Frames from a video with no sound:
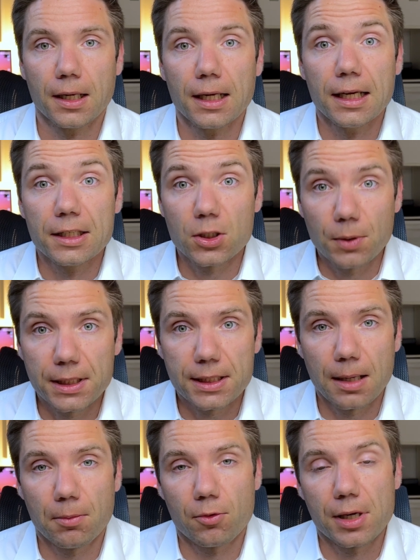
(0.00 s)
So in
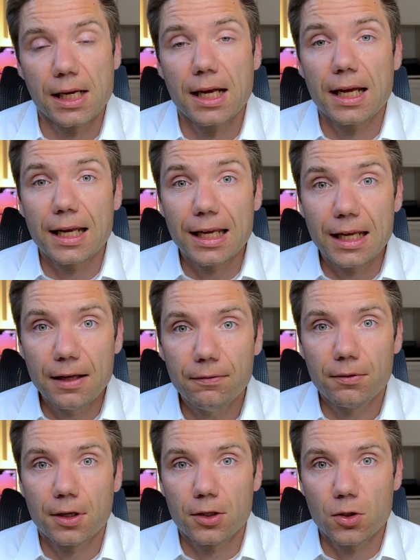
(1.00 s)
summary, if
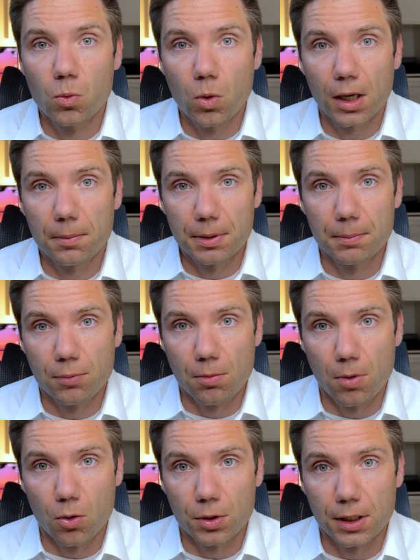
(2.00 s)
you want to be
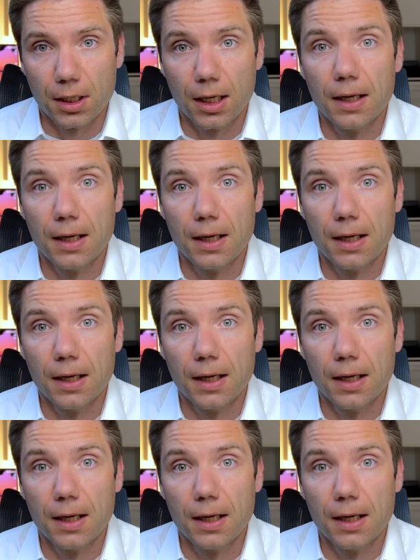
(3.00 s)
promoted,